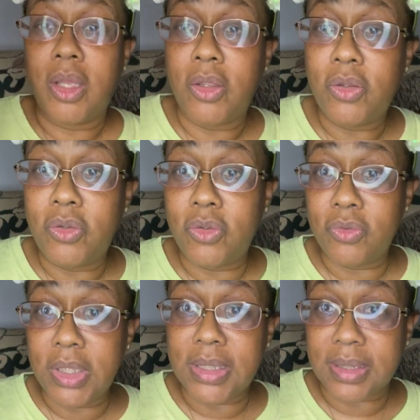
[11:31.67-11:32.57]
you
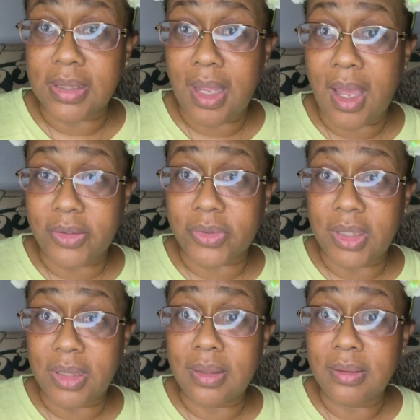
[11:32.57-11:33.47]
need to stay
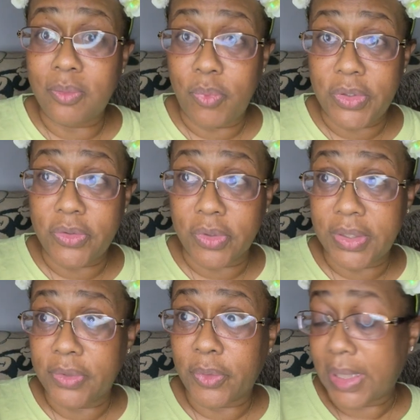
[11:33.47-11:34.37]
hydrated when you're
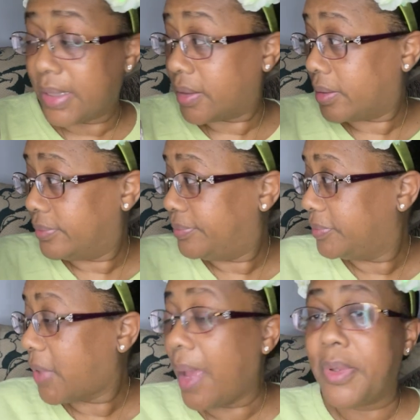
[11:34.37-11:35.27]
in Orlando.
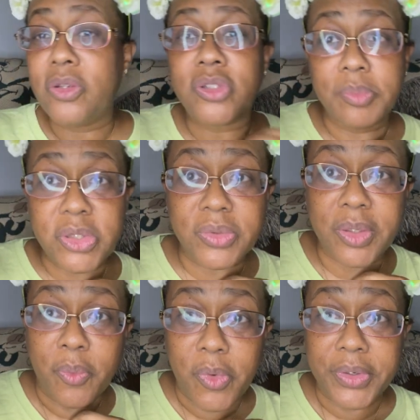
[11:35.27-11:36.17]
I mean, you should be
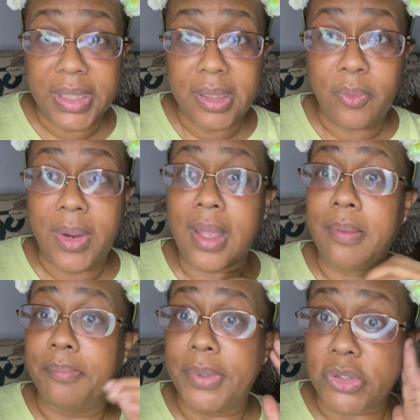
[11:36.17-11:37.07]
drinking water anyway,
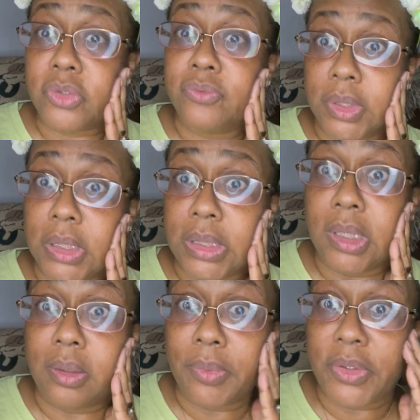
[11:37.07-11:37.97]
but you really need
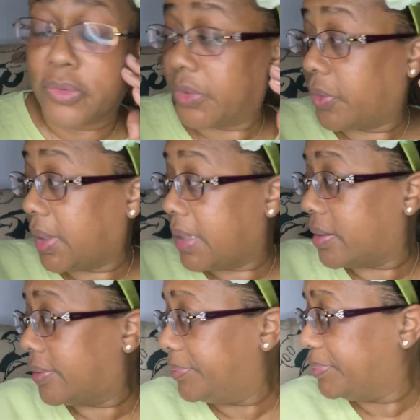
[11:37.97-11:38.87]
it when you're in
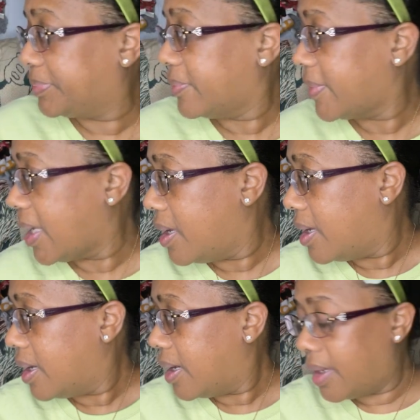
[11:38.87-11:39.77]
Orlando.
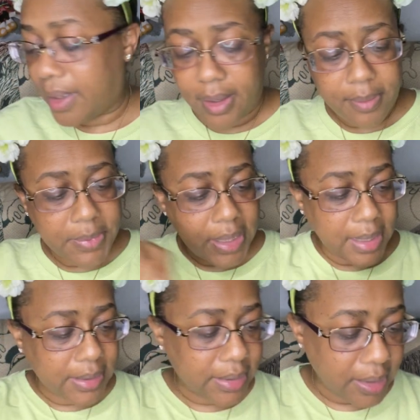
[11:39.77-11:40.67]
Um,
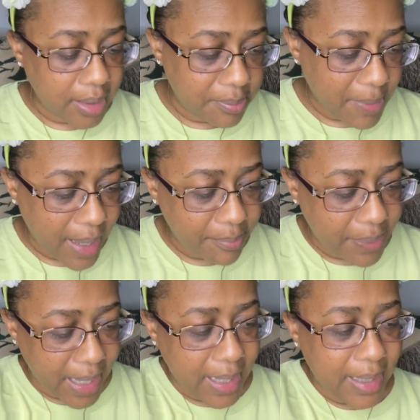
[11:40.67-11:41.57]
next in my
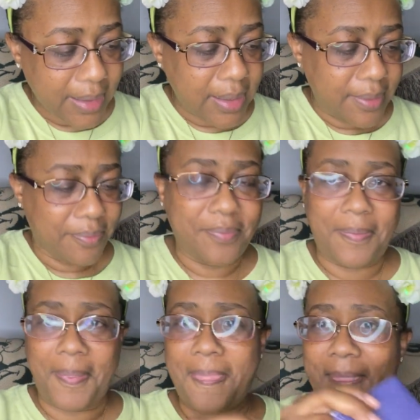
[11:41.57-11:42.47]
bag
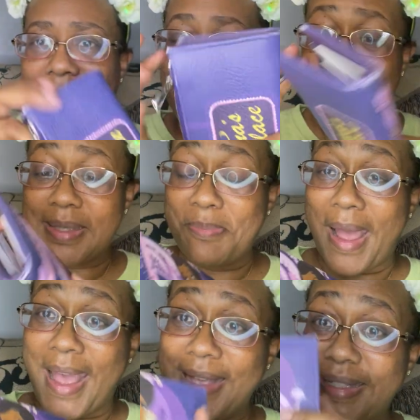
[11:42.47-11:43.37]
is my